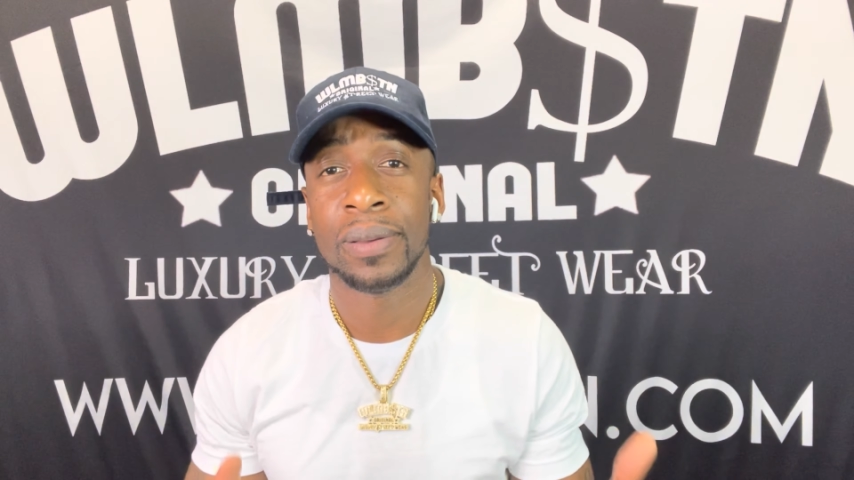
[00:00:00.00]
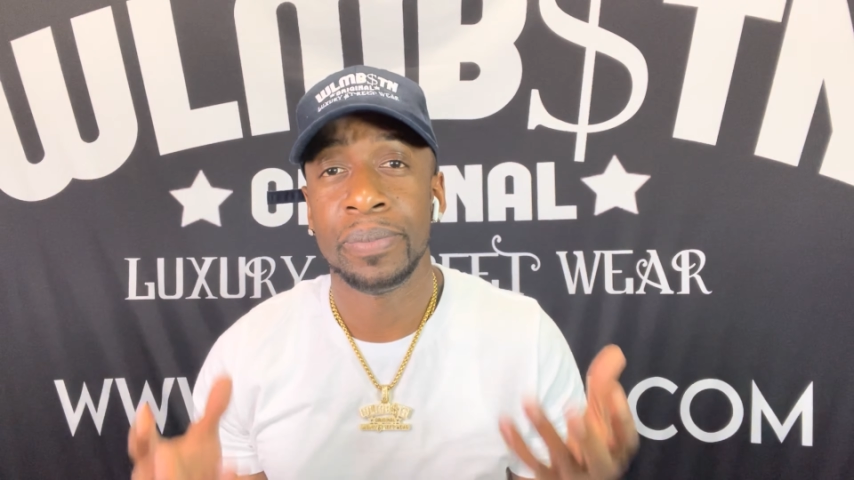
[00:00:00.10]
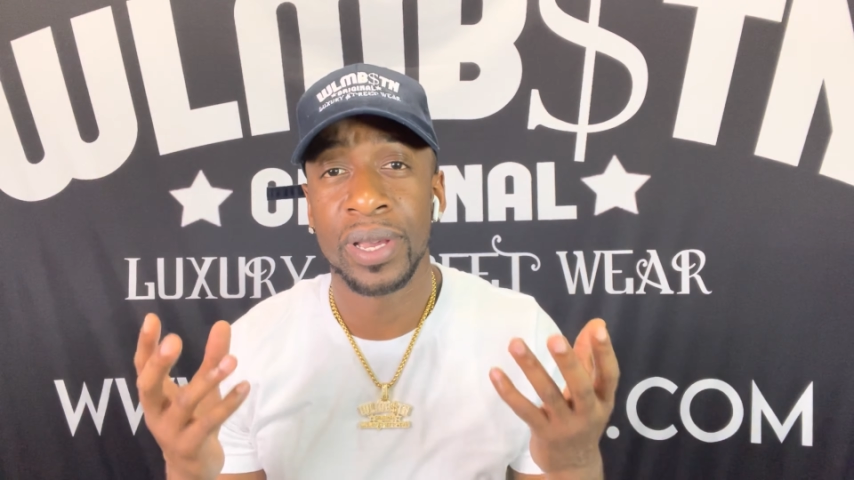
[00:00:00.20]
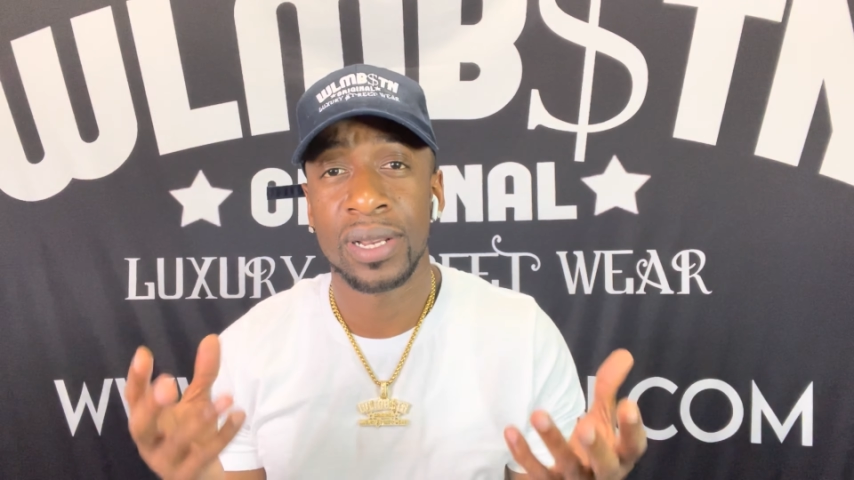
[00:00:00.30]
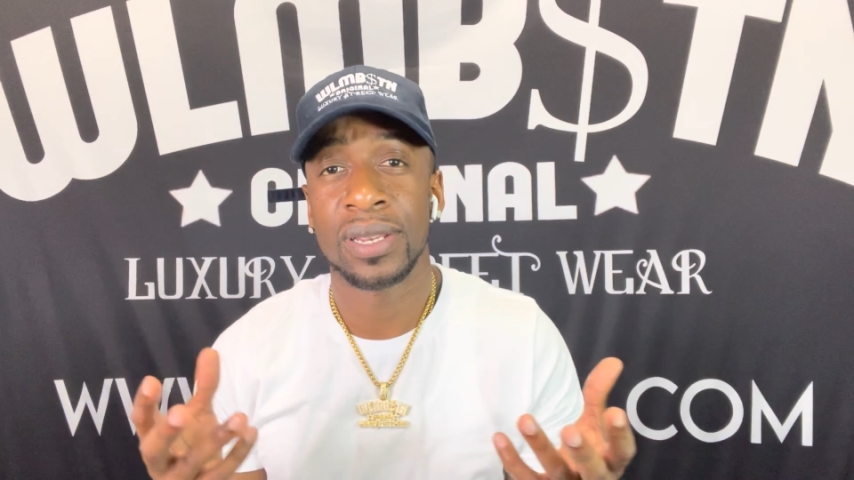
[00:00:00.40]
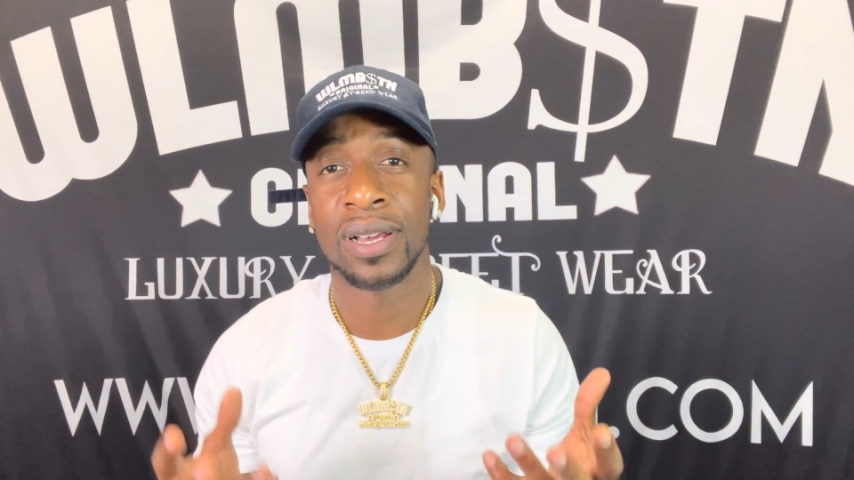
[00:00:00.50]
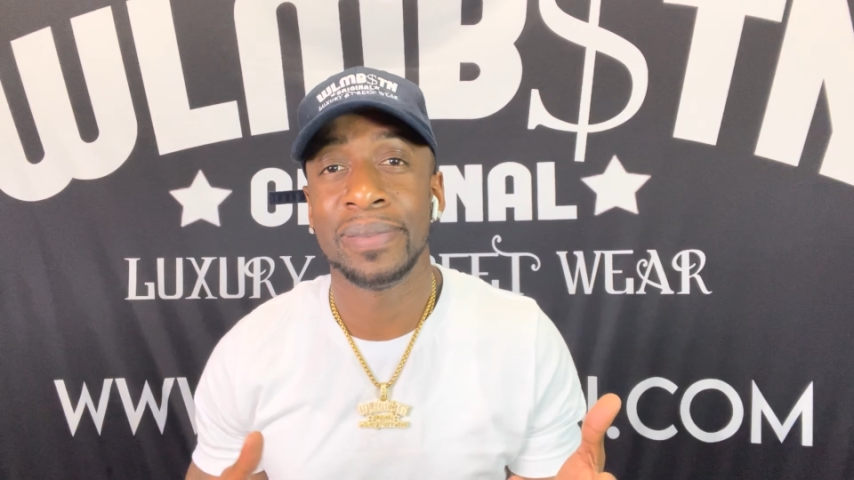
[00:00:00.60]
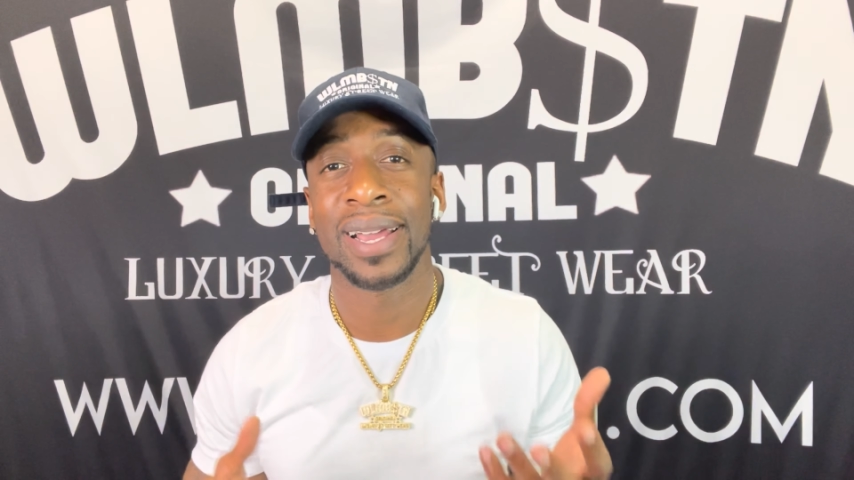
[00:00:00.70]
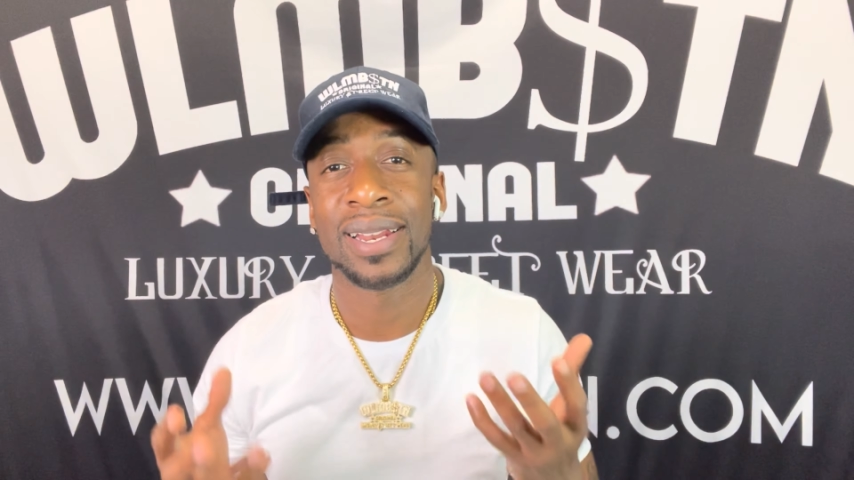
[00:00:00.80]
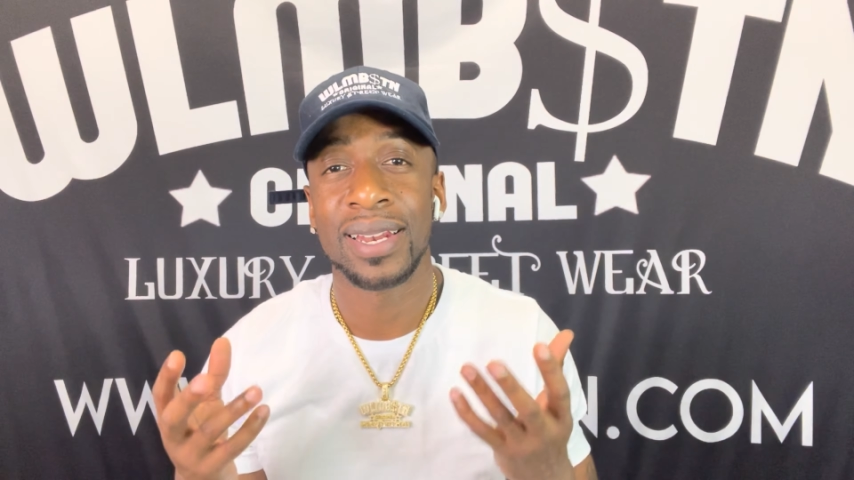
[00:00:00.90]
picked up
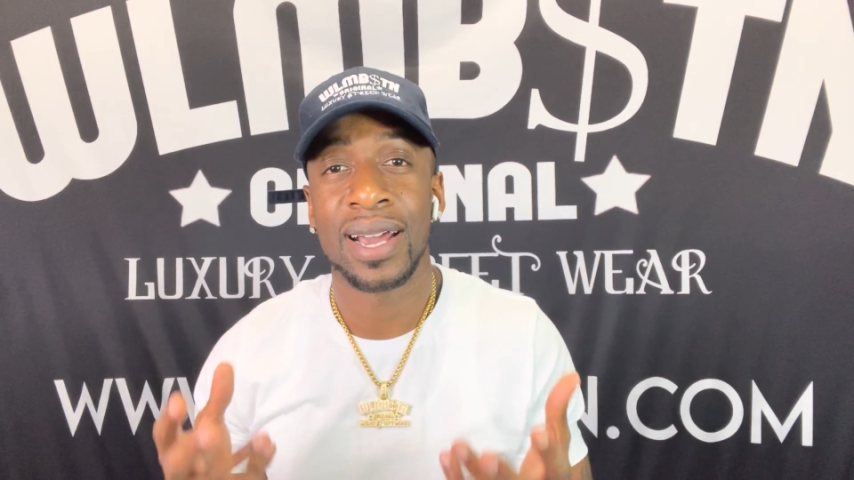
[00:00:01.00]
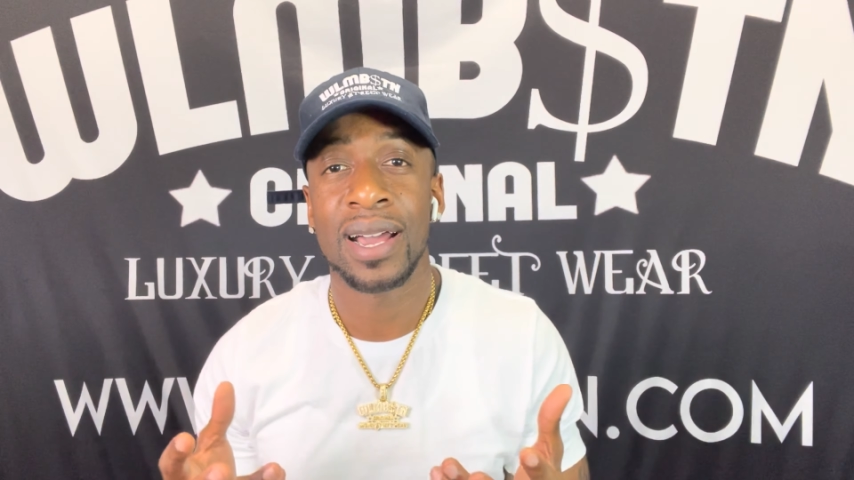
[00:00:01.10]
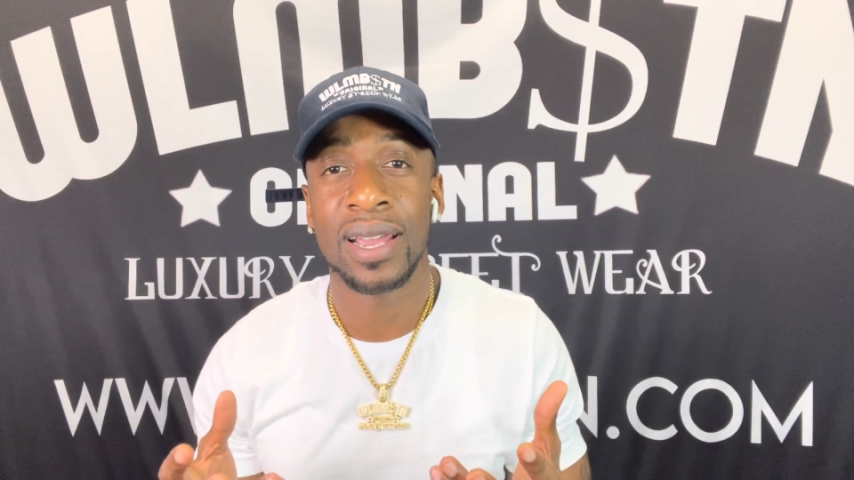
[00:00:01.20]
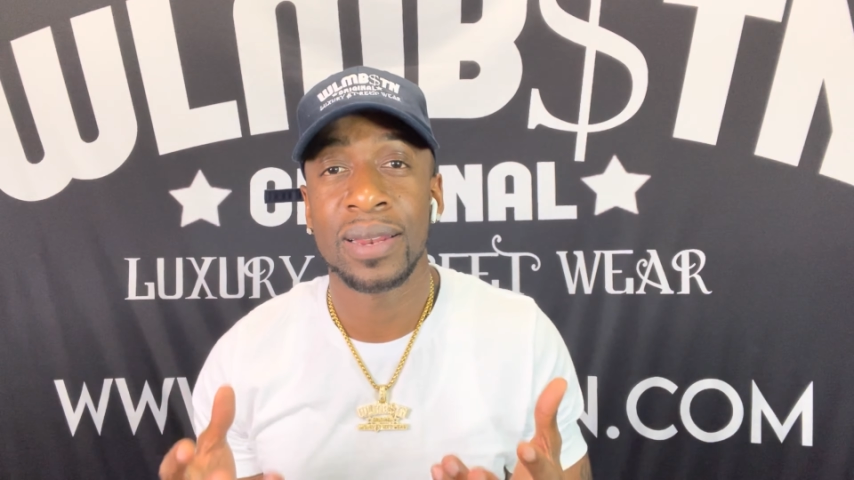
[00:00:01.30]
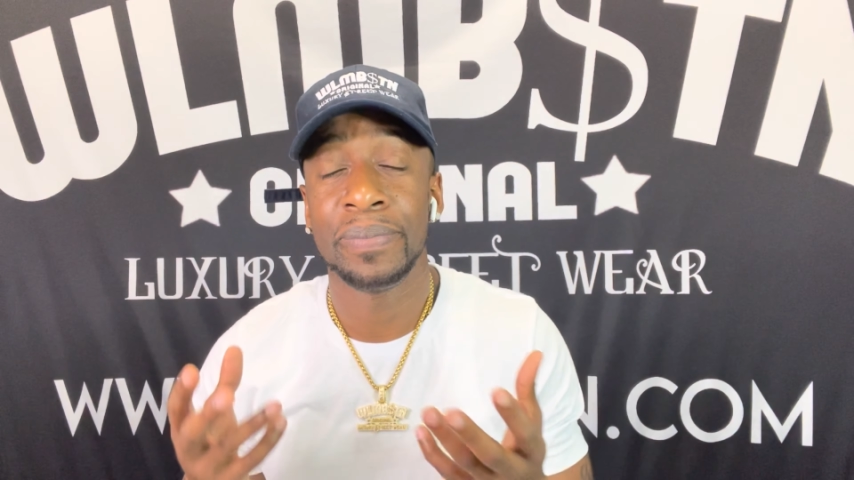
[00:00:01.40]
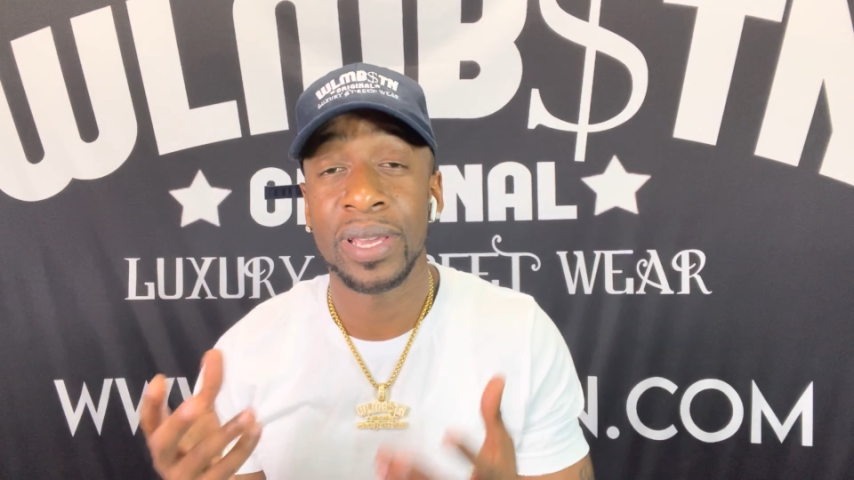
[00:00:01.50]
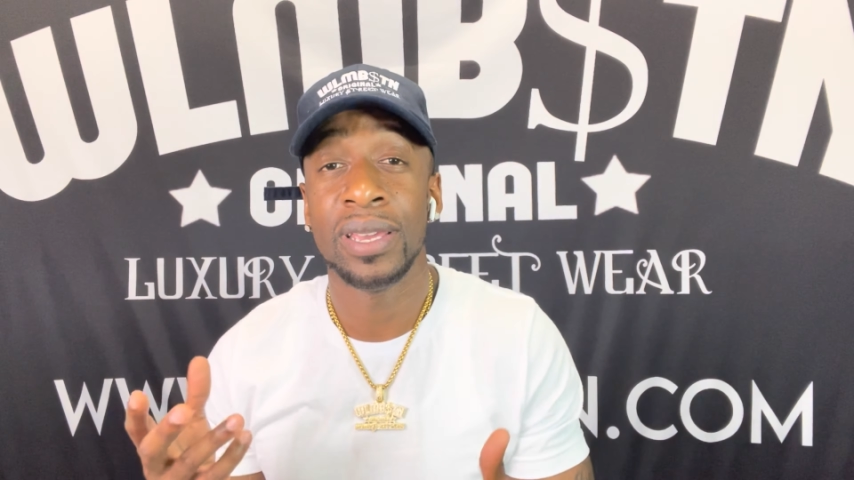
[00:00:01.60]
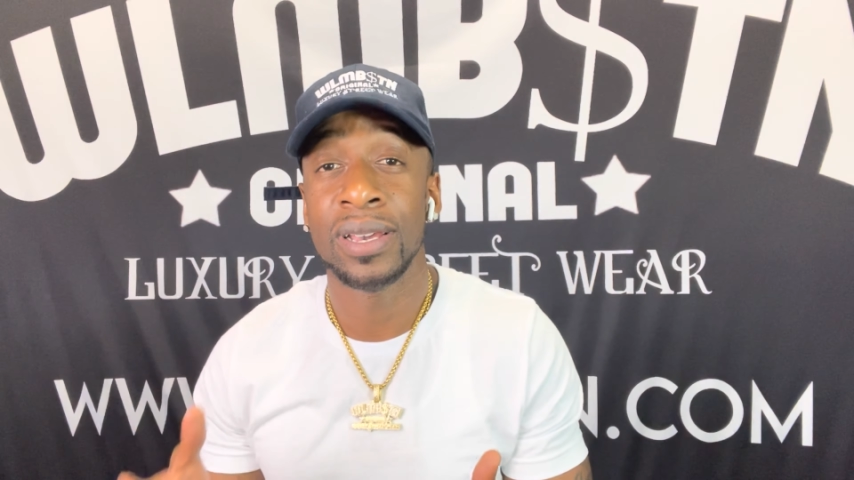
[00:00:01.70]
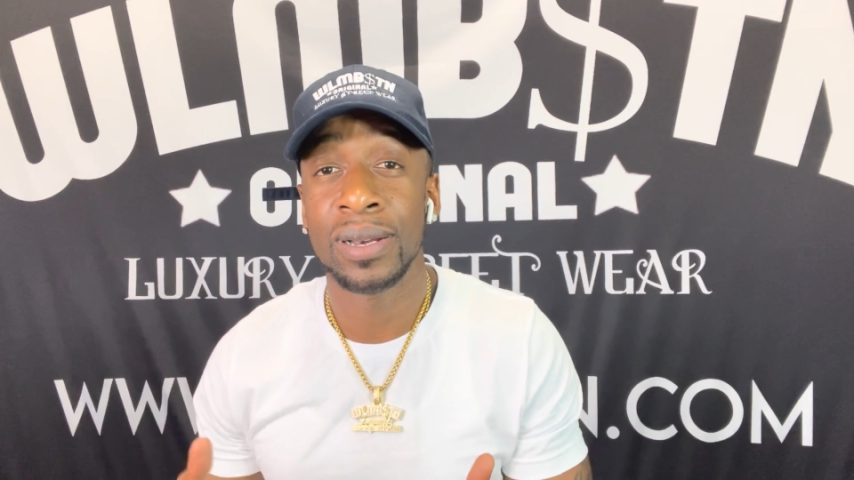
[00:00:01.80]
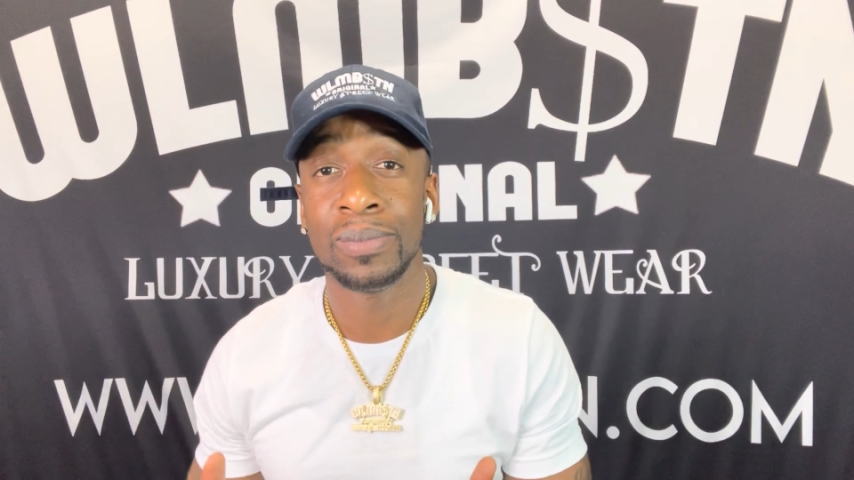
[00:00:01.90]
at 9
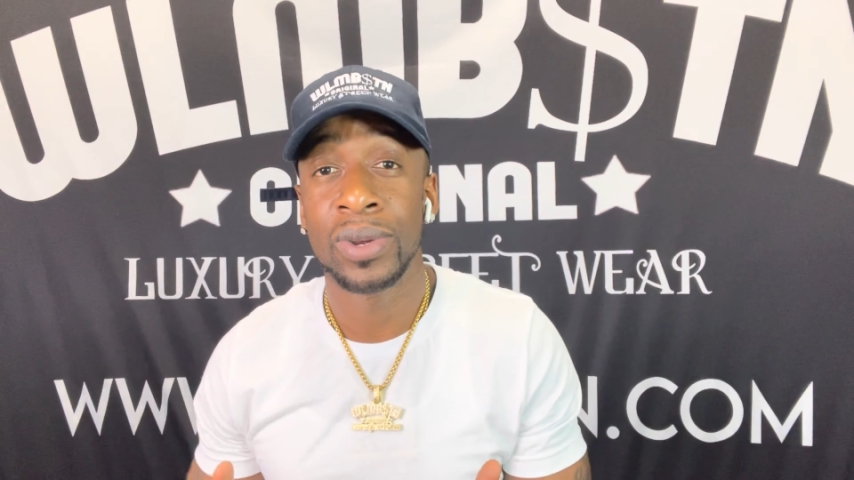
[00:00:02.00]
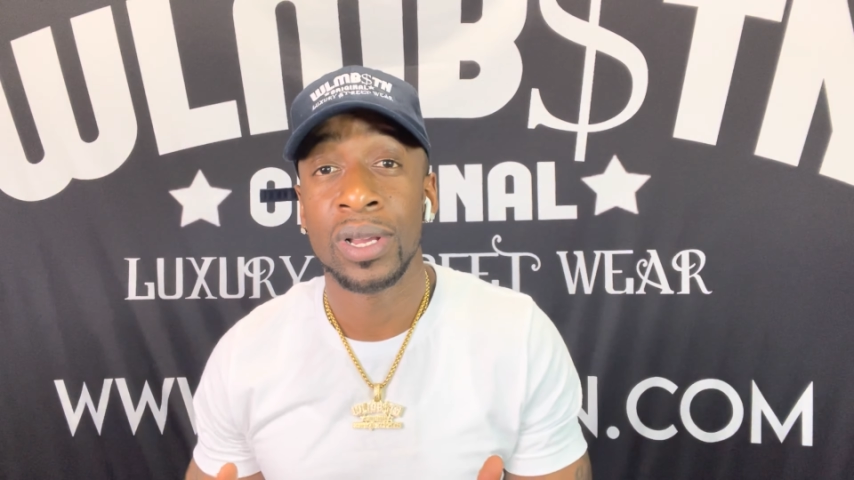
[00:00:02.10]
p.m.